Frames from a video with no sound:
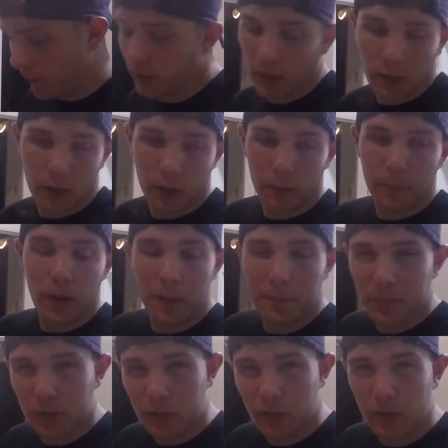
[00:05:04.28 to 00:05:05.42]
that'll help. I'm
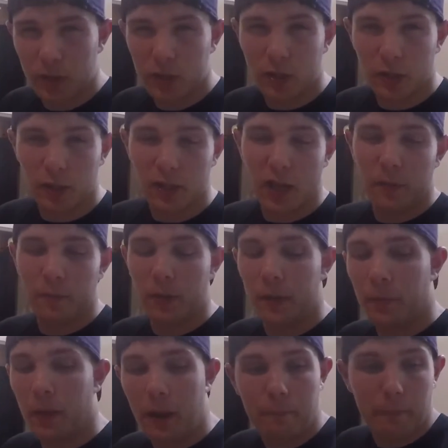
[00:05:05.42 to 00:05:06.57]
going to do it just on the downpipe.
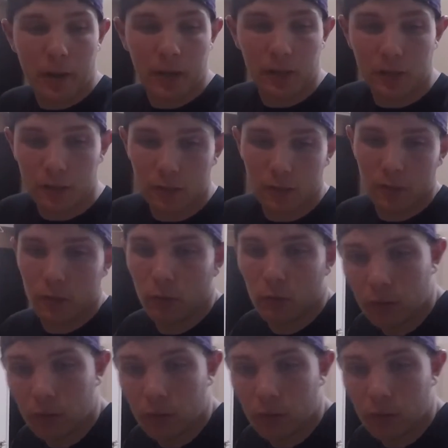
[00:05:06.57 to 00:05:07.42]
I might do a